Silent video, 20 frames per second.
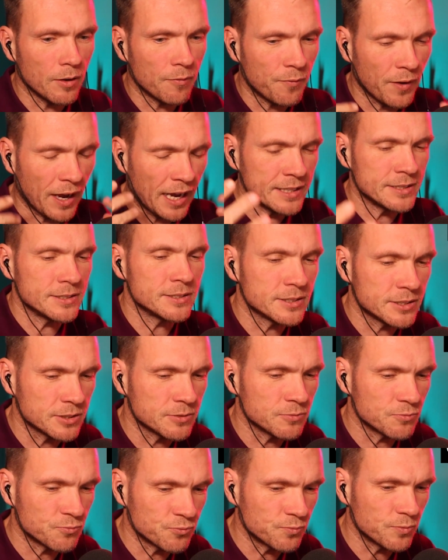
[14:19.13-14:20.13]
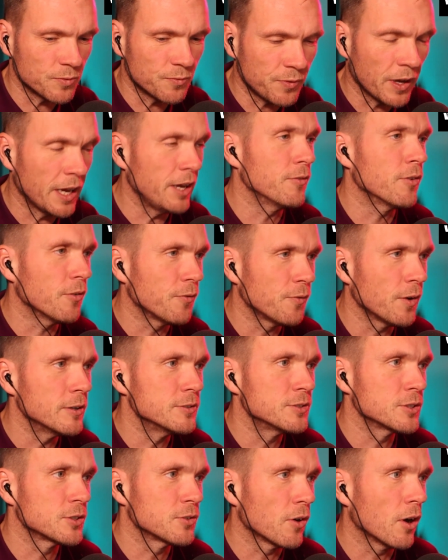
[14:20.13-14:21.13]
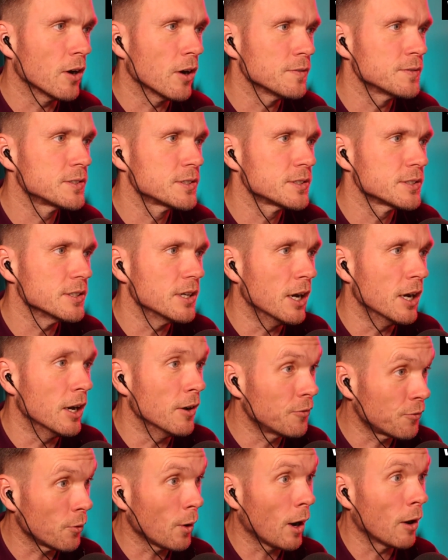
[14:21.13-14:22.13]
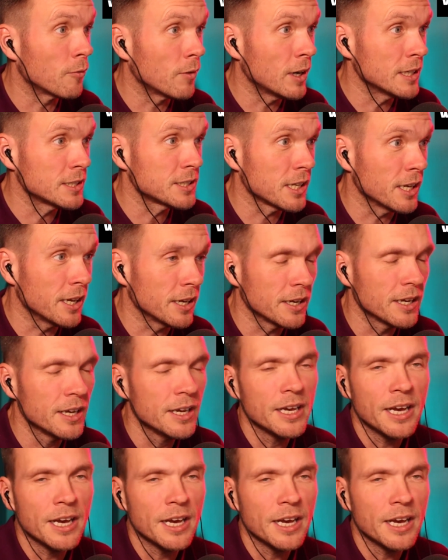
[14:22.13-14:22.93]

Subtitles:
fans' favorite photographs throughout wrestling.